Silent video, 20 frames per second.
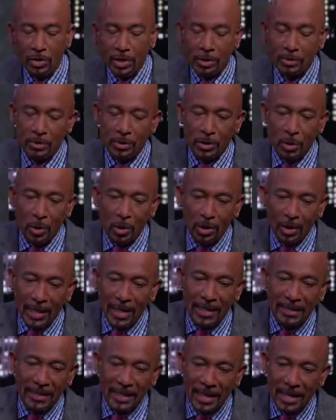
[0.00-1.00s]
I'm so
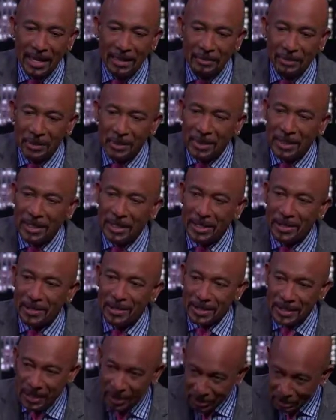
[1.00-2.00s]
glad that I have you
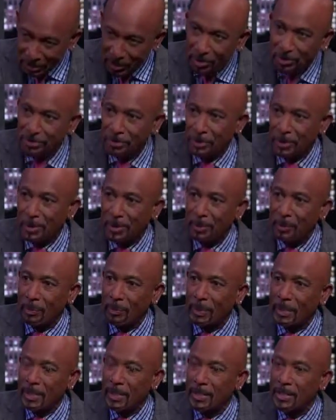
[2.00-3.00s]
here in uniform,
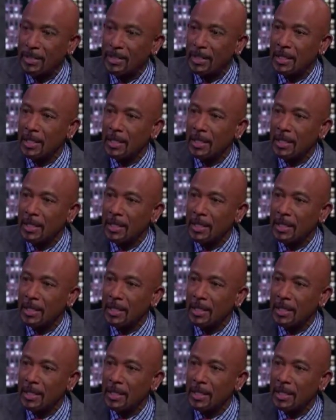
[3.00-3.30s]
because